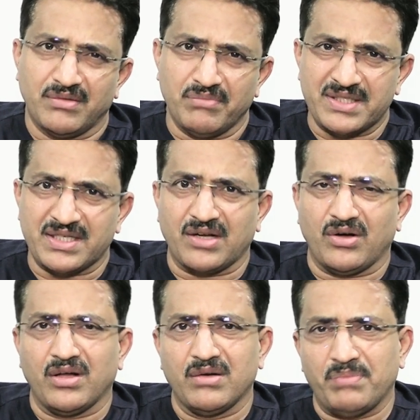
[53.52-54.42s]

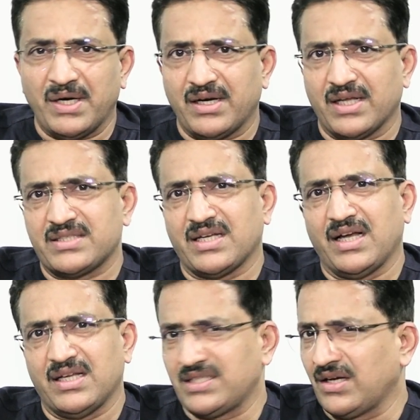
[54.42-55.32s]
mesacol,
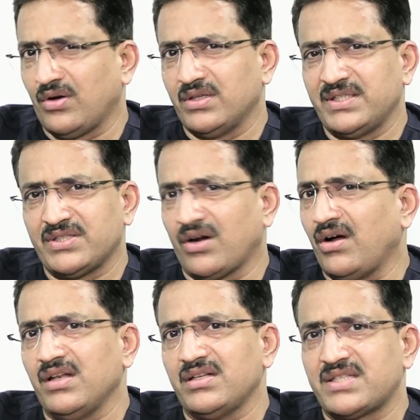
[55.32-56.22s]
pentasa, acacol. These are
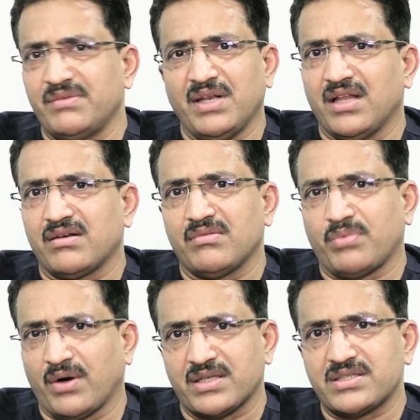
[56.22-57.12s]
all similar
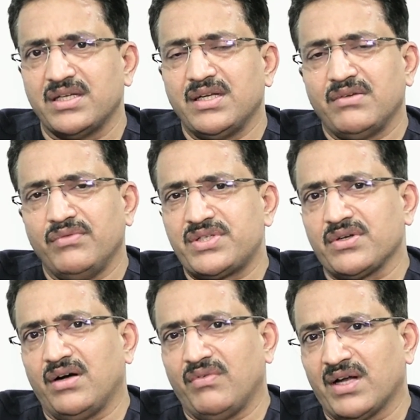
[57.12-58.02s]
products which
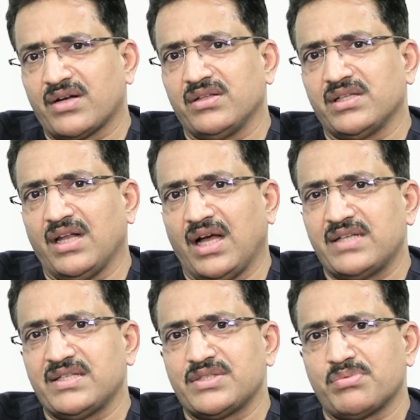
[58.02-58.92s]
work on the
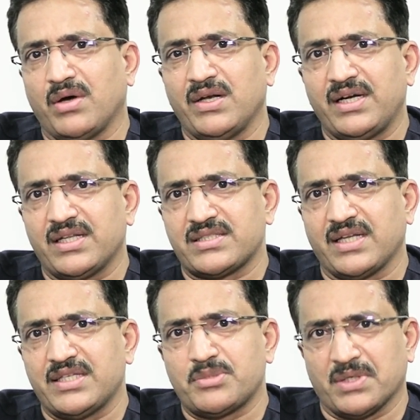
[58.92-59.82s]
large and small
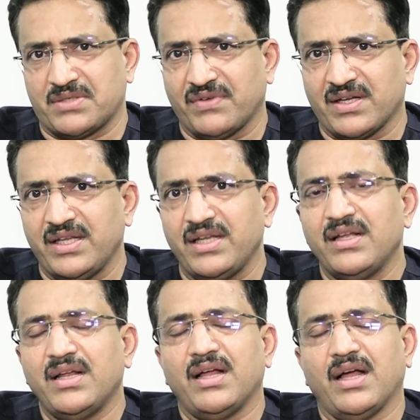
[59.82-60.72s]
intestine specifically
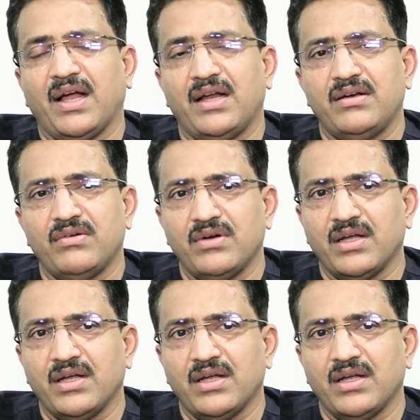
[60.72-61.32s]
and